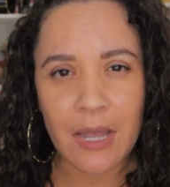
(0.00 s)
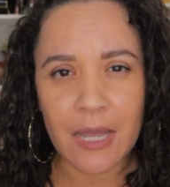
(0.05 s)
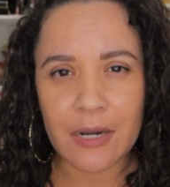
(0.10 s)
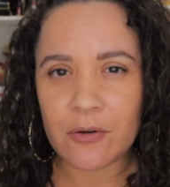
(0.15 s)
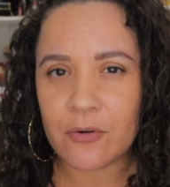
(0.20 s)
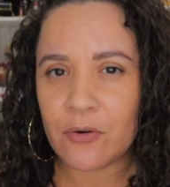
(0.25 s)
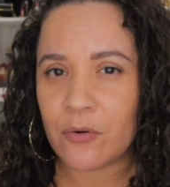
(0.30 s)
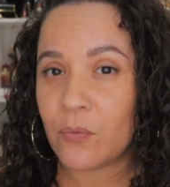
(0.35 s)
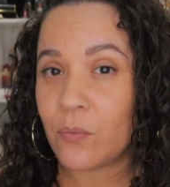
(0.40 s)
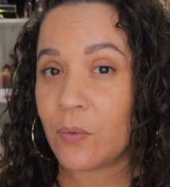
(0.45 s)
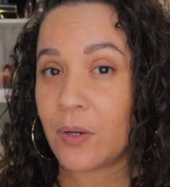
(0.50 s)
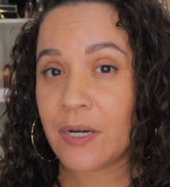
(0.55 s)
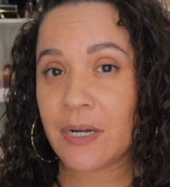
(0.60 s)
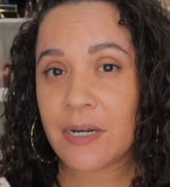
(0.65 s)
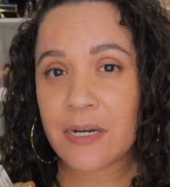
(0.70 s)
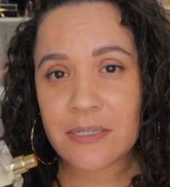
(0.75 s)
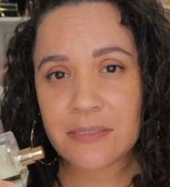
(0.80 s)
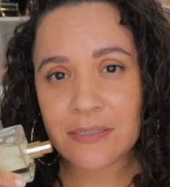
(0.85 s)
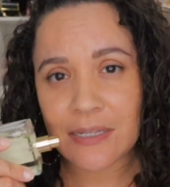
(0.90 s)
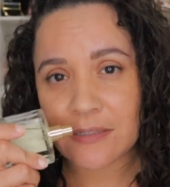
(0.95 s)
I don't know what
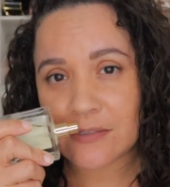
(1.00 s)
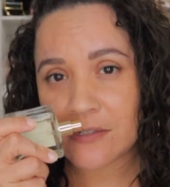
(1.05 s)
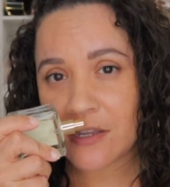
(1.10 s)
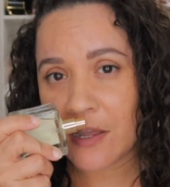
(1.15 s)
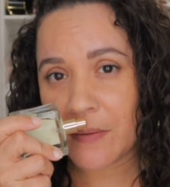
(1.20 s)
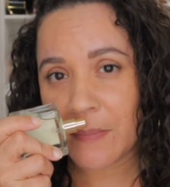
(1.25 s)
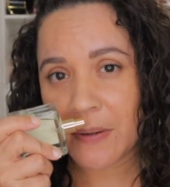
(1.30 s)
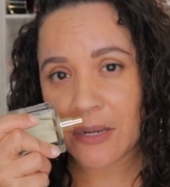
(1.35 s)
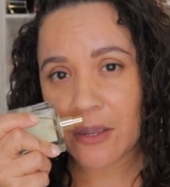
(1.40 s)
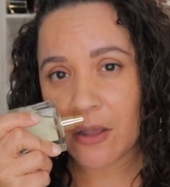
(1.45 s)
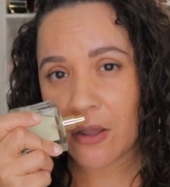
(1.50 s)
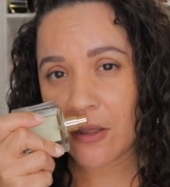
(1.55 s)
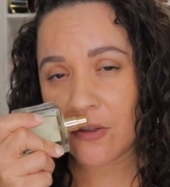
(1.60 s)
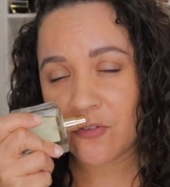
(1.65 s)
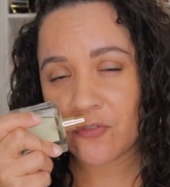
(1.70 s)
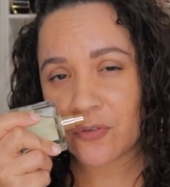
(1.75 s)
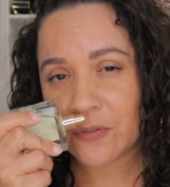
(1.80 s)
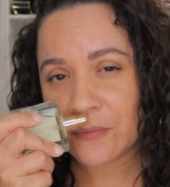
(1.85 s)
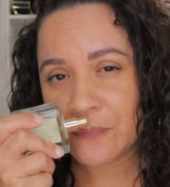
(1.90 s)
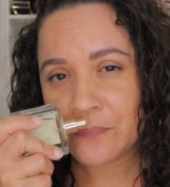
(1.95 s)
it is that's coming
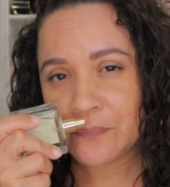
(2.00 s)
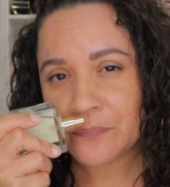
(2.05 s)
off